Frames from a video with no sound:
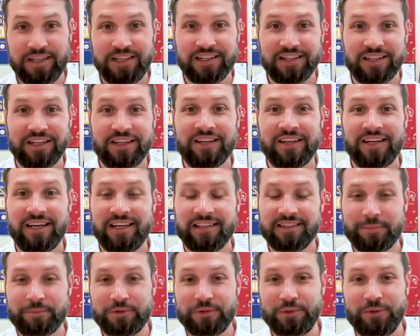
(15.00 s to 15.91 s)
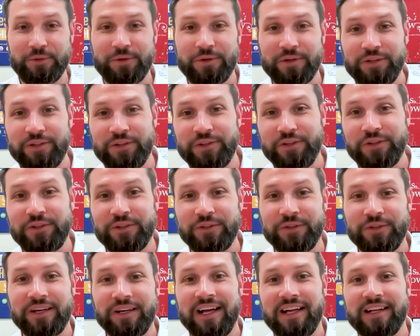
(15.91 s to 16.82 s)
read a lot, as I'm sure you
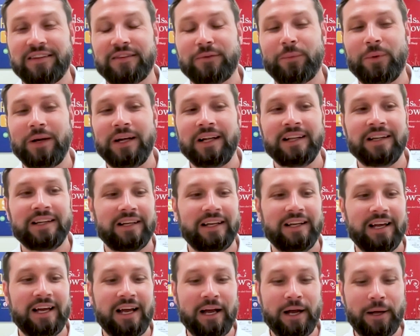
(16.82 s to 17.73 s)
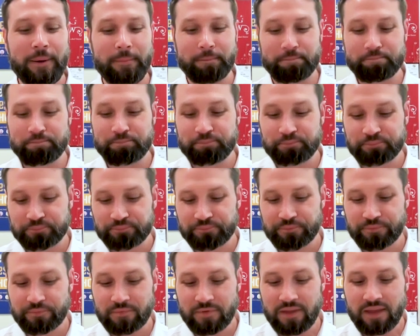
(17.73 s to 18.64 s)
do as well.
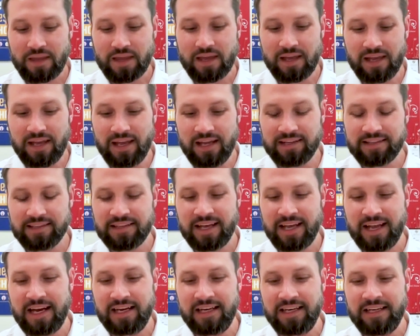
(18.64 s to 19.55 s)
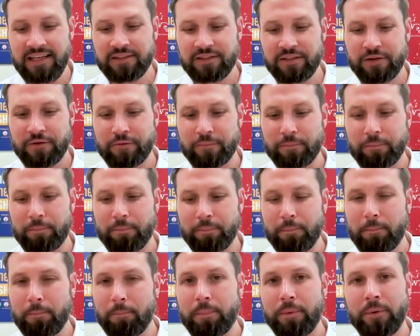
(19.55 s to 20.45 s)
Is there any sort of
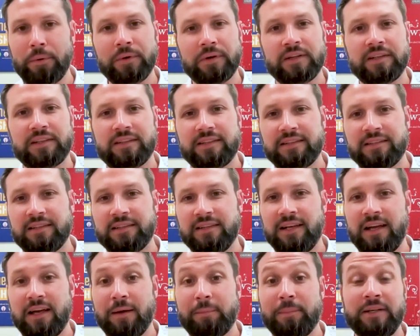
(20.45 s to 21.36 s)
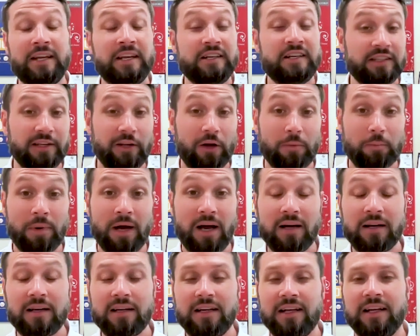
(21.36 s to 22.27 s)
books, potentially on
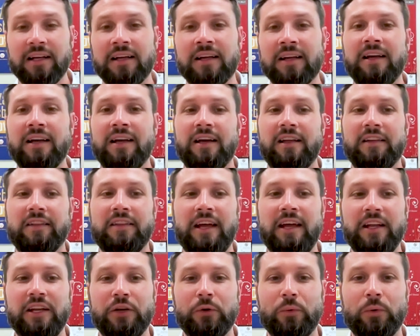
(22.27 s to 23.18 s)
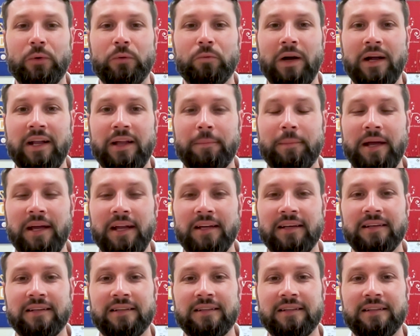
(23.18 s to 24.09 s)
marketing, that you would
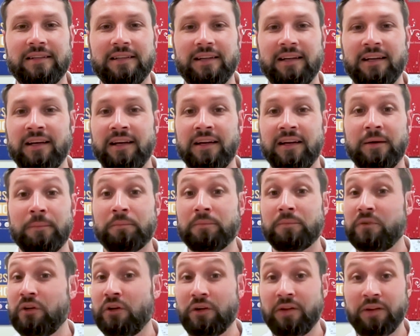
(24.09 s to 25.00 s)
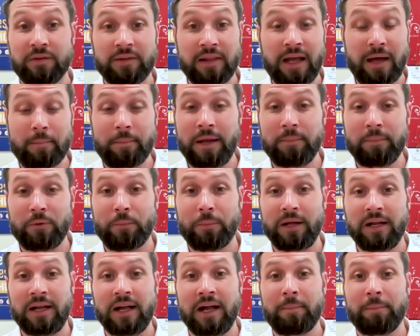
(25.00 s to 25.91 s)
recommend, that people
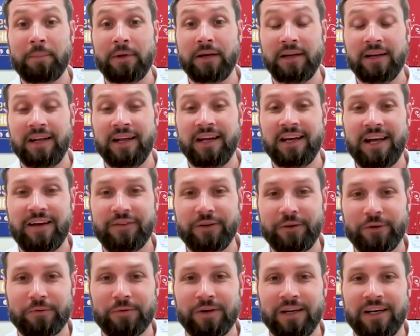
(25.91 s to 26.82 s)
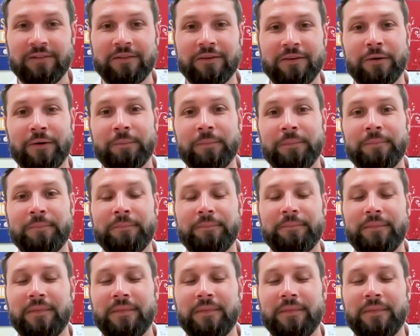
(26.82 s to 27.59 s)
pick up and have a good read from?